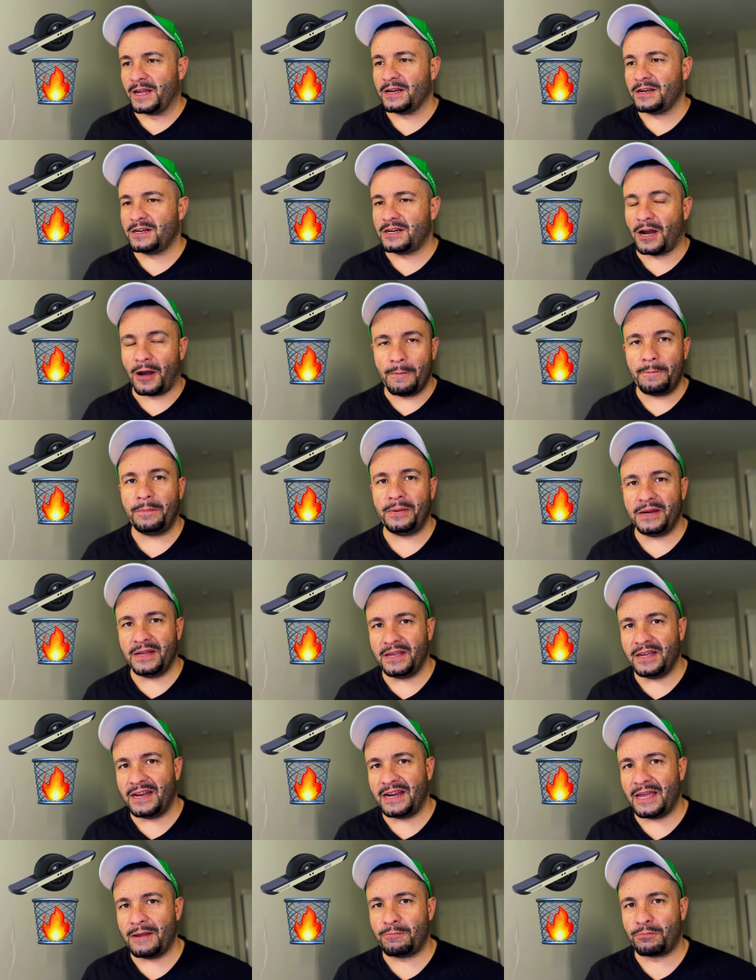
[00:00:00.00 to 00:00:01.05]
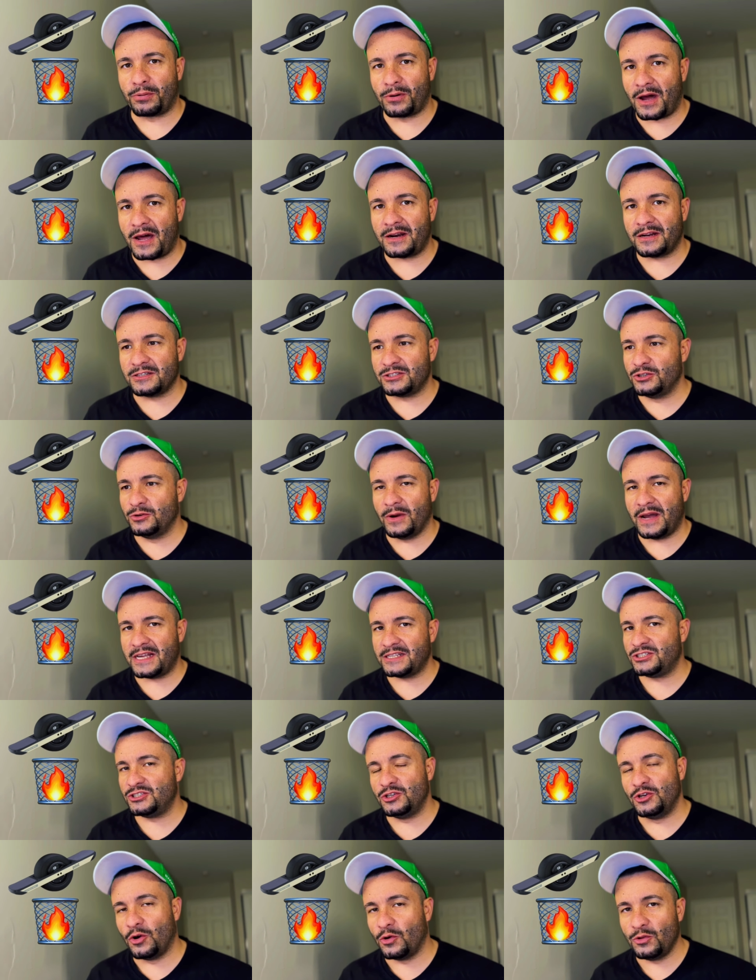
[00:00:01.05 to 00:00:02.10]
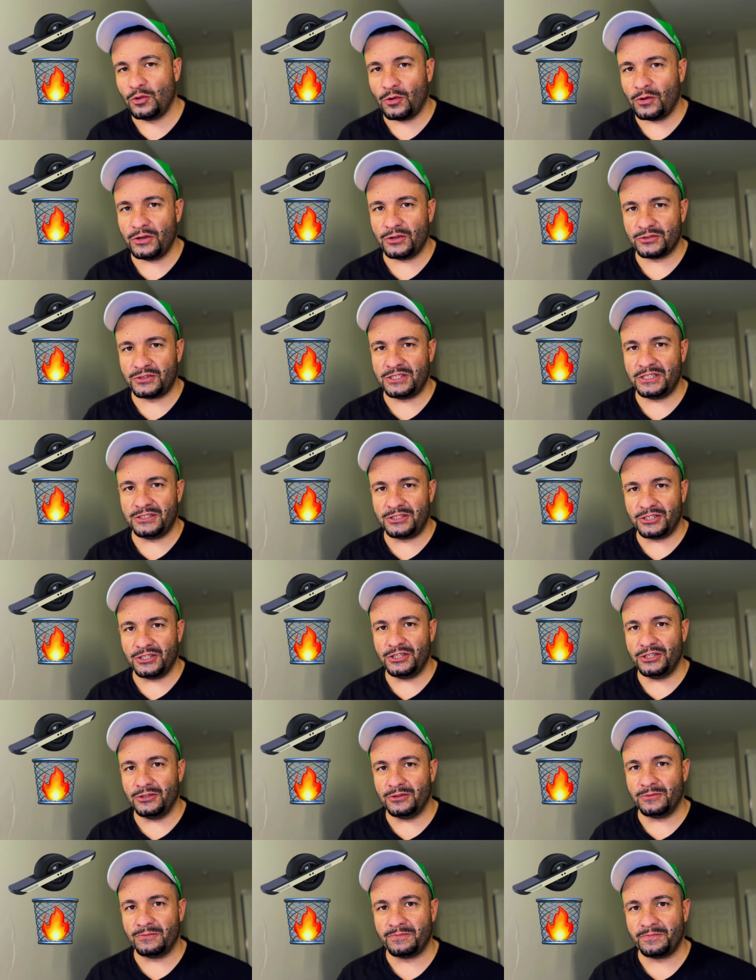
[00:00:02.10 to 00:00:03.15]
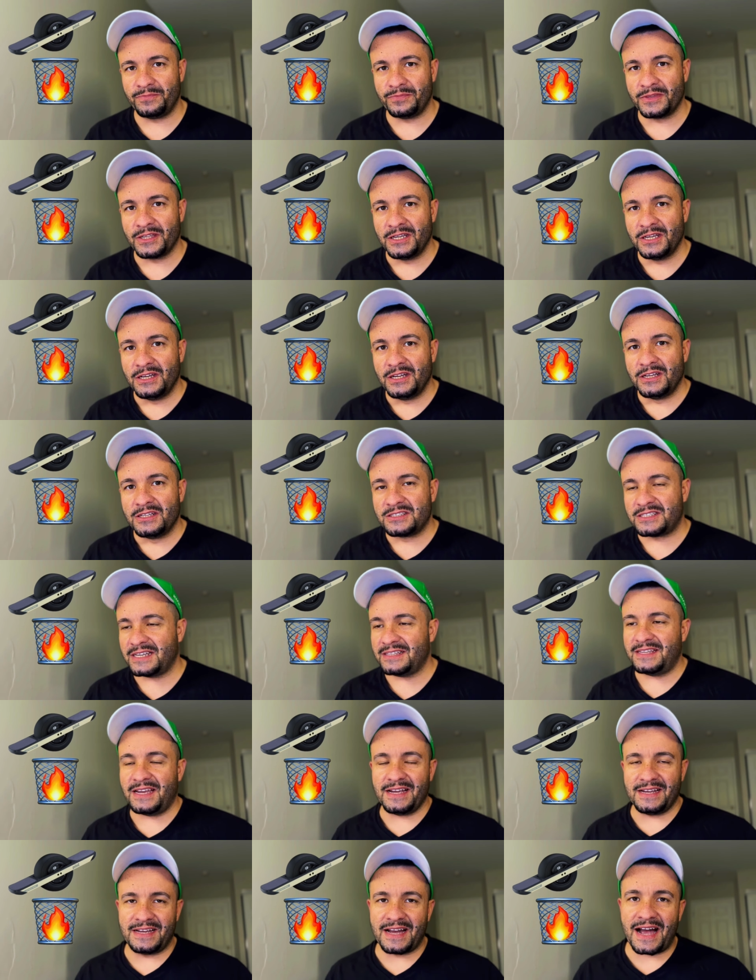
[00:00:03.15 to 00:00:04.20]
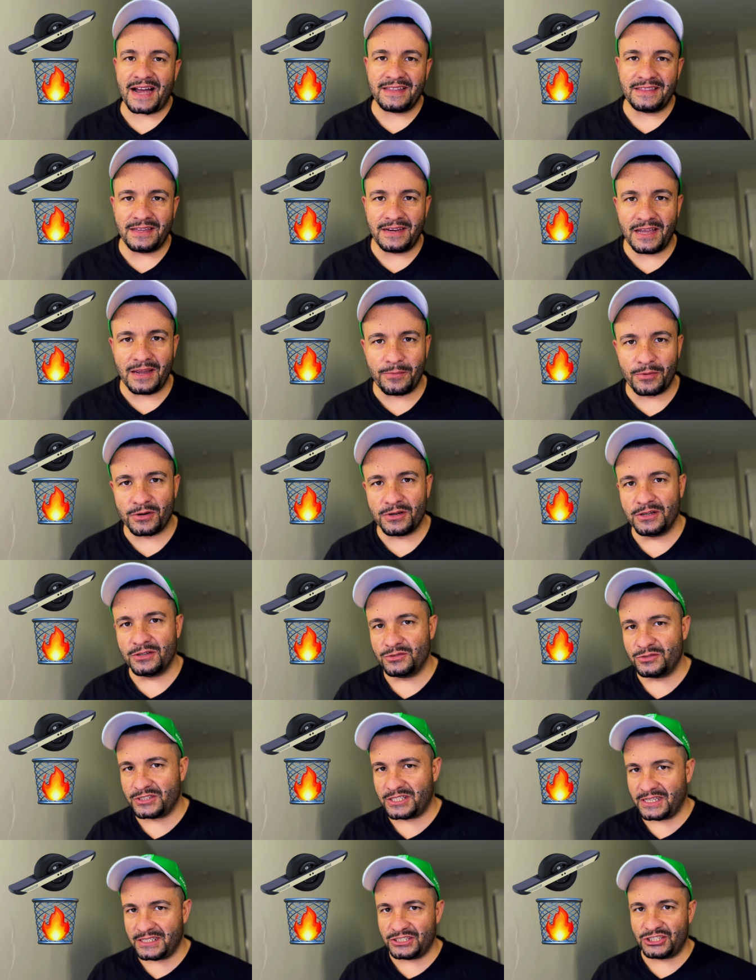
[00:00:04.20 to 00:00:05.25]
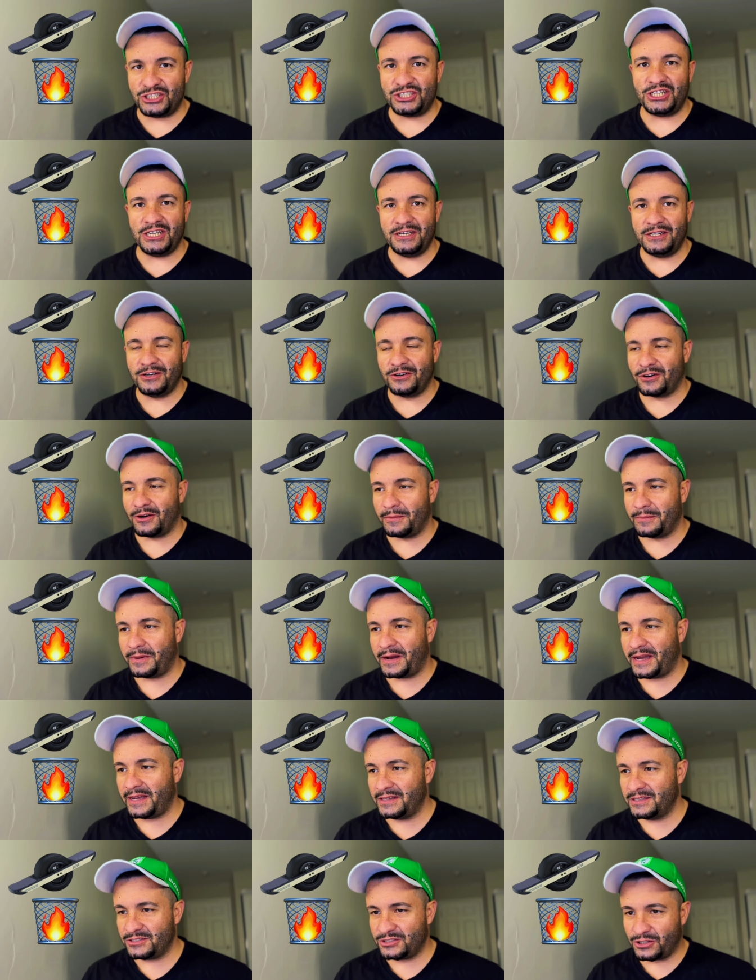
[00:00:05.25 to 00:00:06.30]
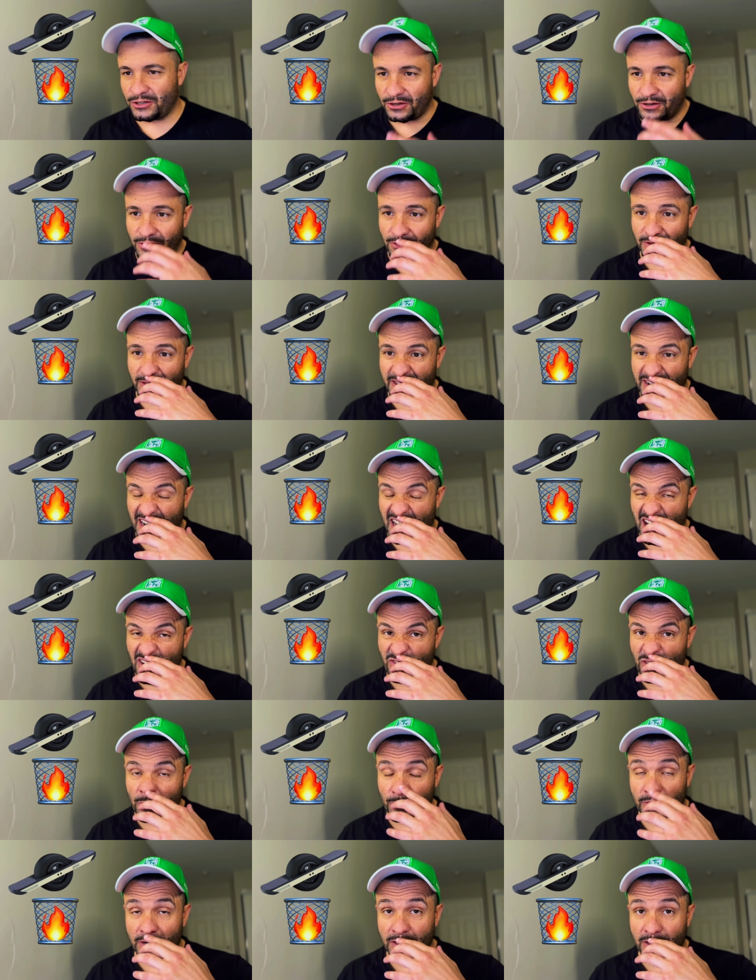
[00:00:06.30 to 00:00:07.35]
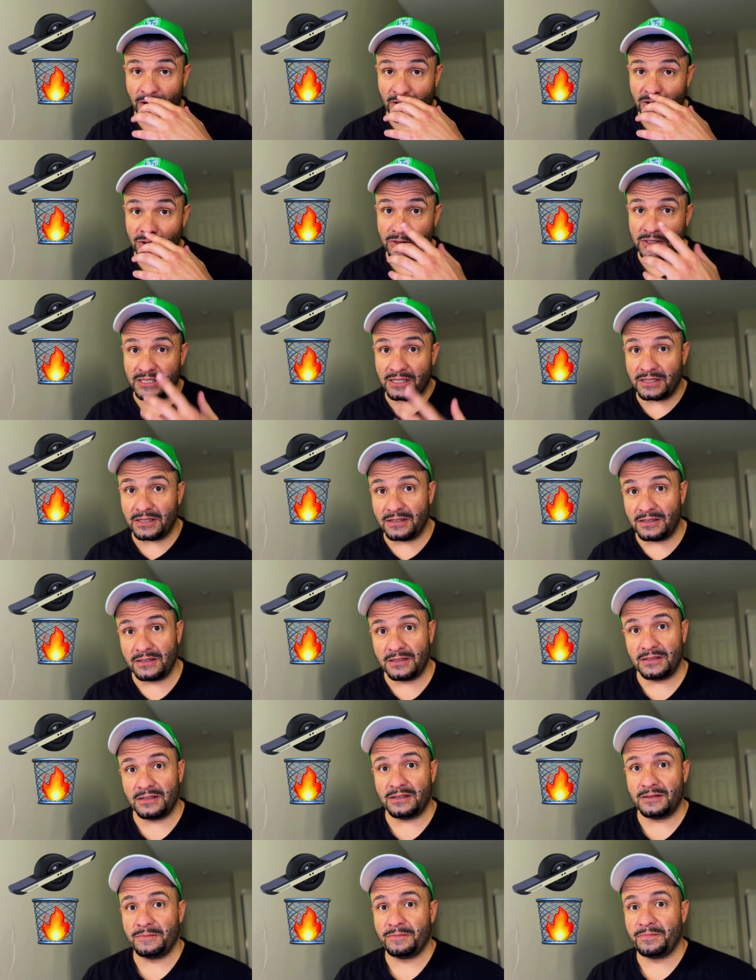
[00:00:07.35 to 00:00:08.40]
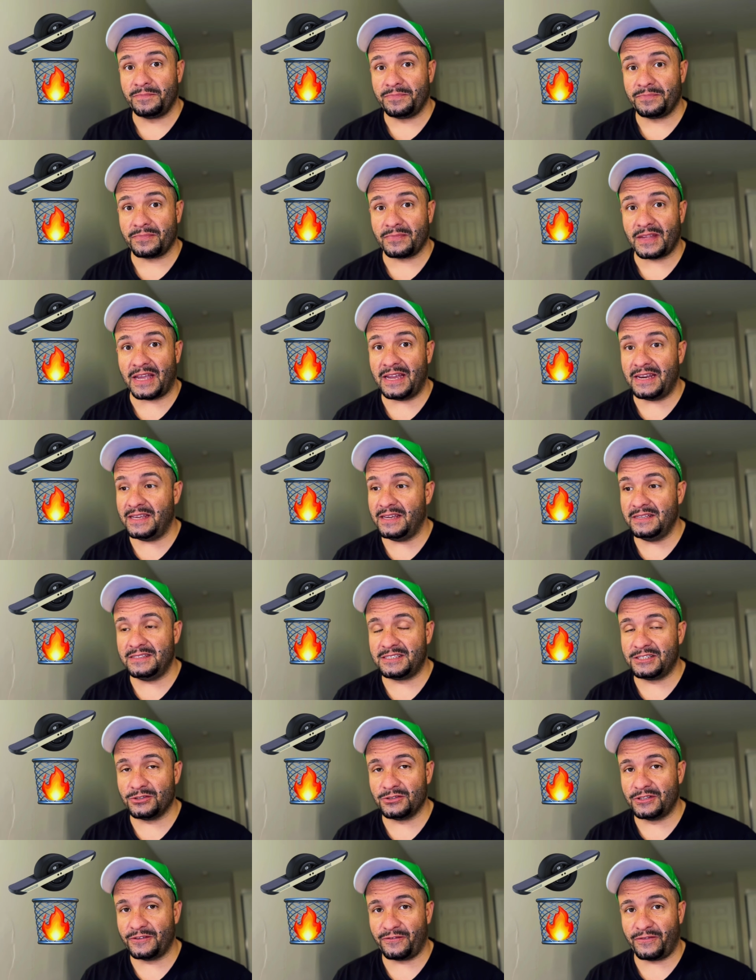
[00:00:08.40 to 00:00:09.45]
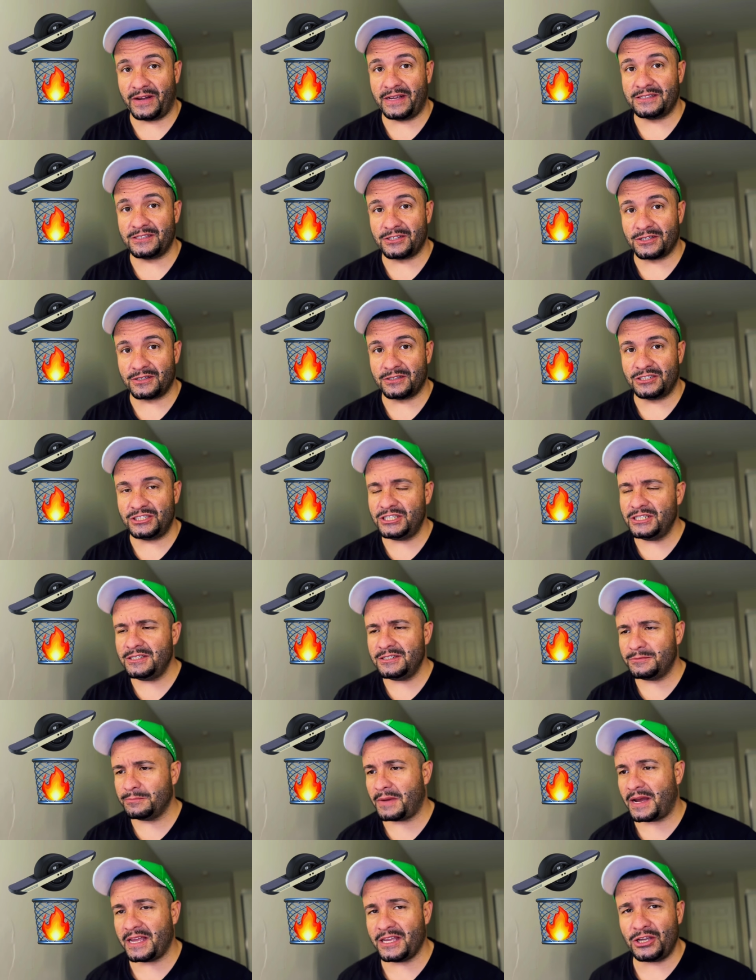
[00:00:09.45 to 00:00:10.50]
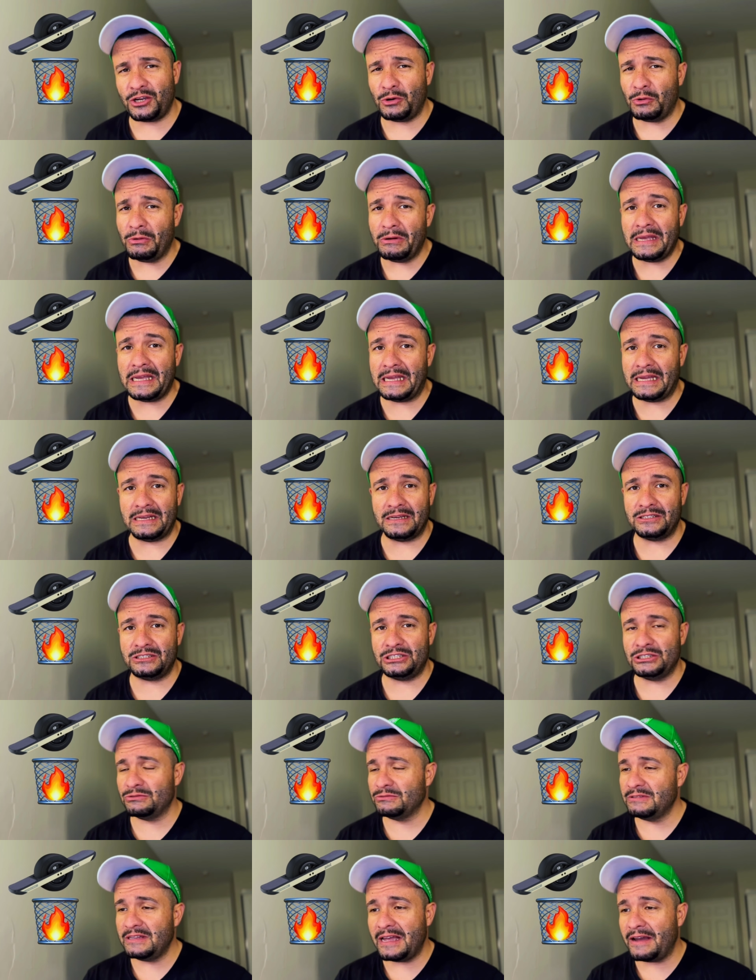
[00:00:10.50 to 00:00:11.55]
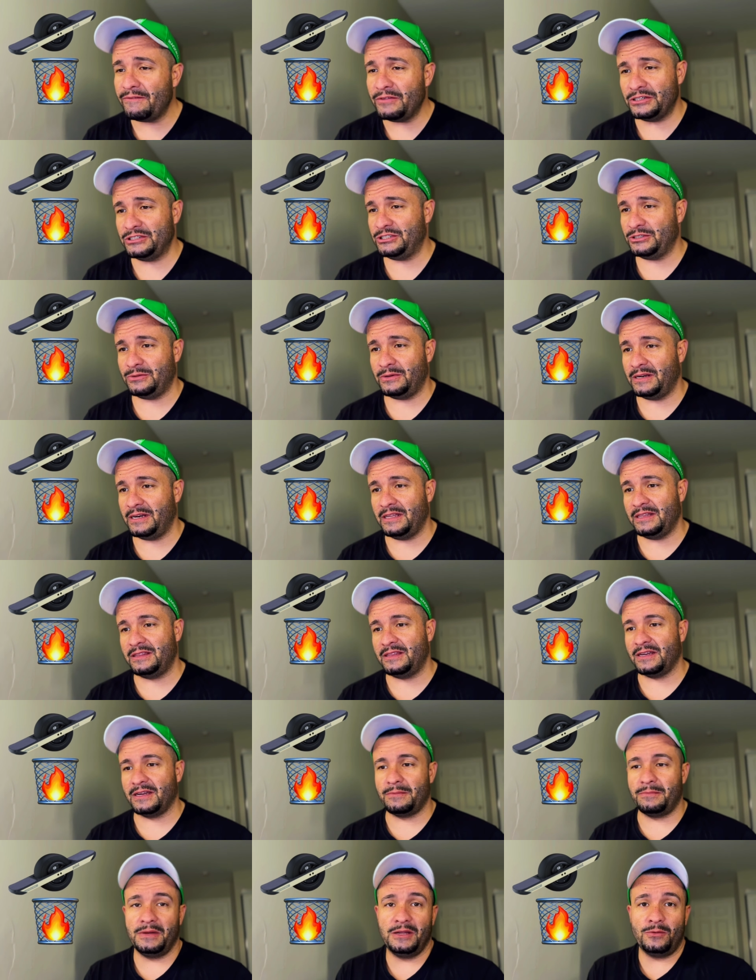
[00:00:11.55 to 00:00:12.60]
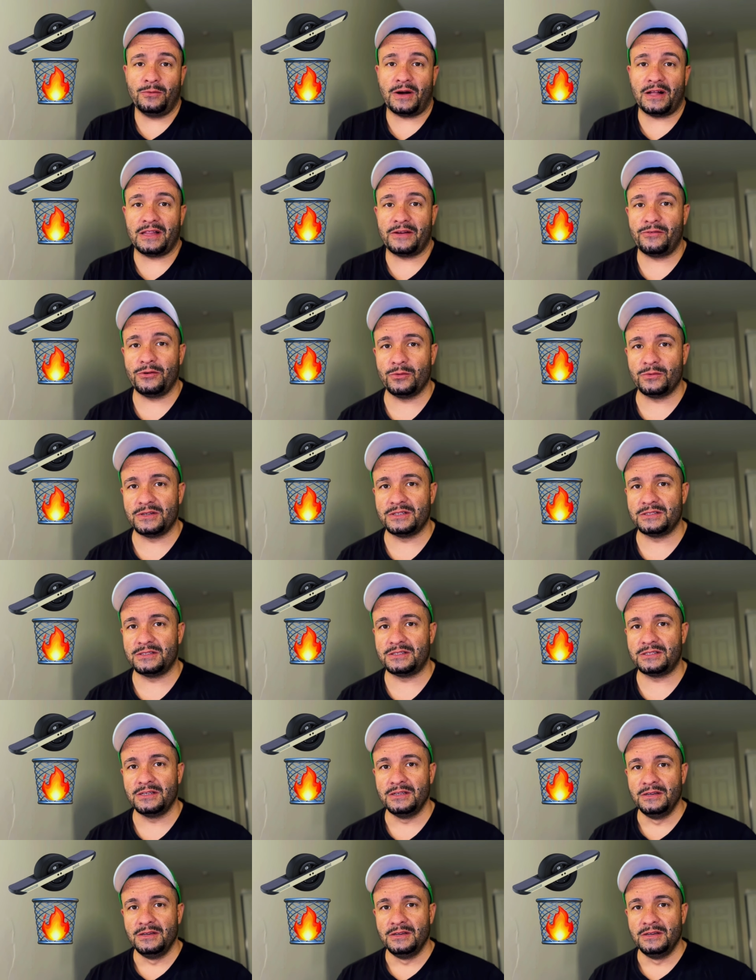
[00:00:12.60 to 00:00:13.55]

company and a product who has no loyalty to you. It's like that guy in the neighborhood who's getting cheated on by his girl and everyone knows it and he still defends her. She's my queen. She'll never do anything. And meanwhile, everyone's